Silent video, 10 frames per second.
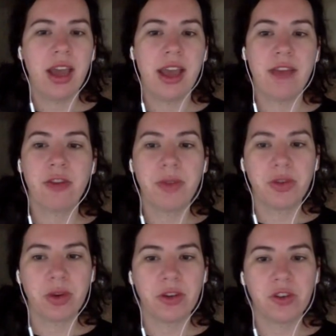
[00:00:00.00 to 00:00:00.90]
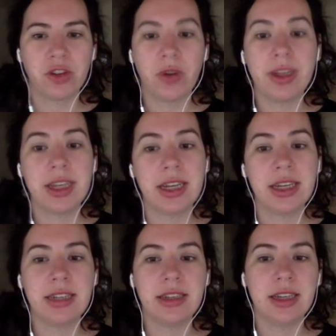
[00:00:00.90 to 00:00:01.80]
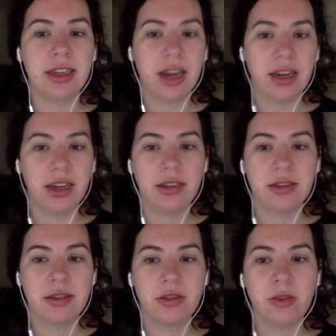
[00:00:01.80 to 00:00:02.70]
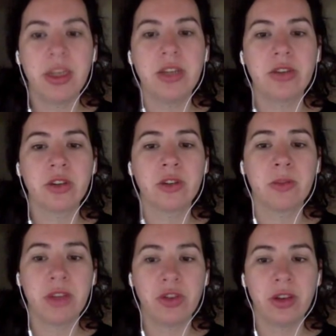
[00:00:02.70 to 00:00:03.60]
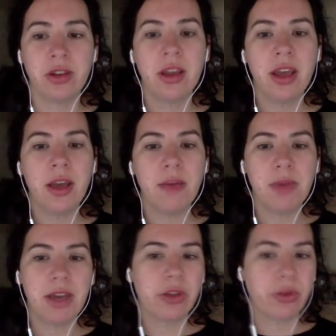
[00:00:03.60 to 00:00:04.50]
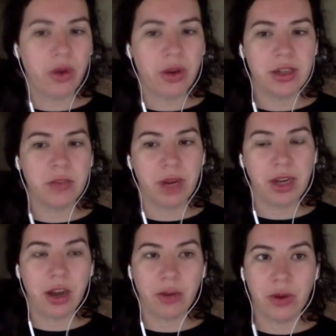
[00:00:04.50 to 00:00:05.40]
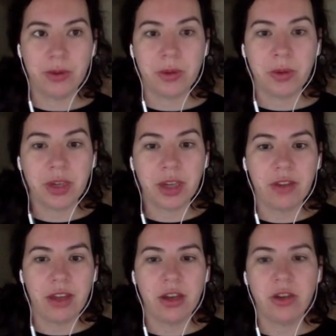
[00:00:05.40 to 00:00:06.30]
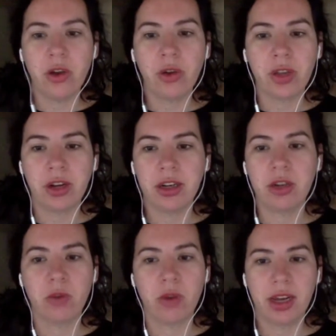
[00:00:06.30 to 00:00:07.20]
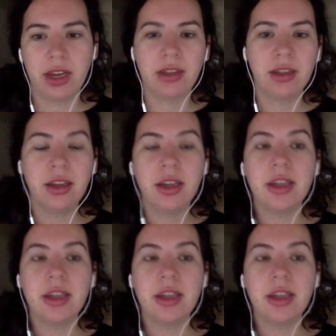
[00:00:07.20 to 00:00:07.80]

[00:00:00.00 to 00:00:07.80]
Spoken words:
And from this run of show, attendees need guidance. So many users mentioned being thrown into breakout rooms, but were given no clarity or warning.